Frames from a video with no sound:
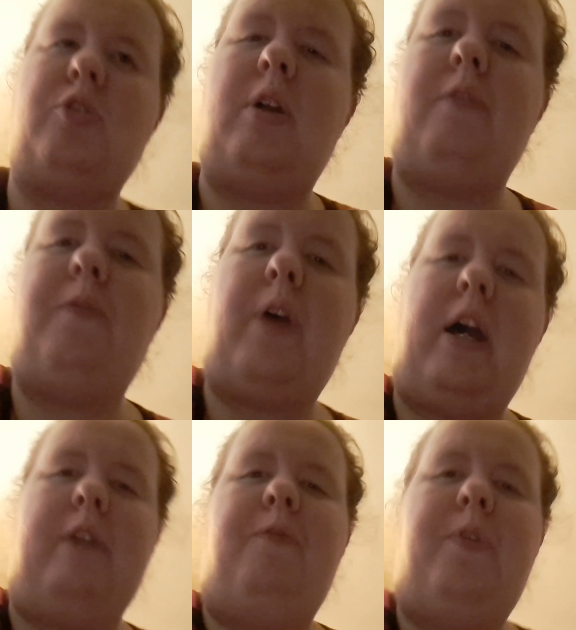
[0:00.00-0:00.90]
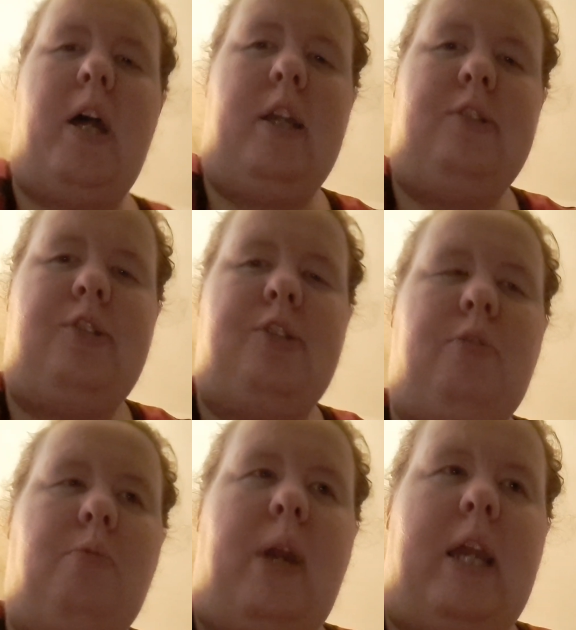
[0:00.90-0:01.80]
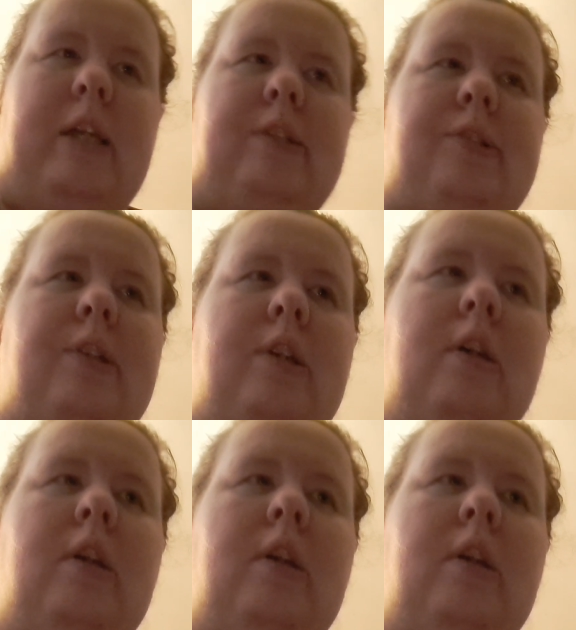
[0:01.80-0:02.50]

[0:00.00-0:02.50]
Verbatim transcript: trying to find funds to raise